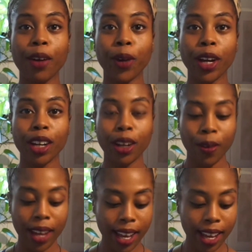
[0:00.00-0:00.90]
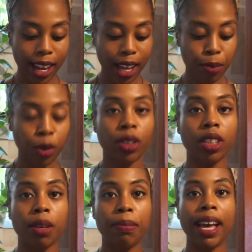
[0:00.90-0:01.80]
we're gonna go ahead and put
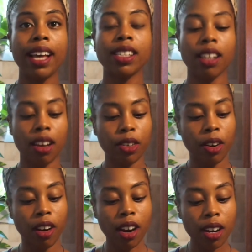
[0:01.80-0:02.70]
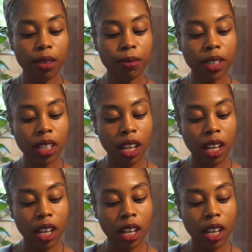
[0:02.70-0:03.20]
the mask under our arms.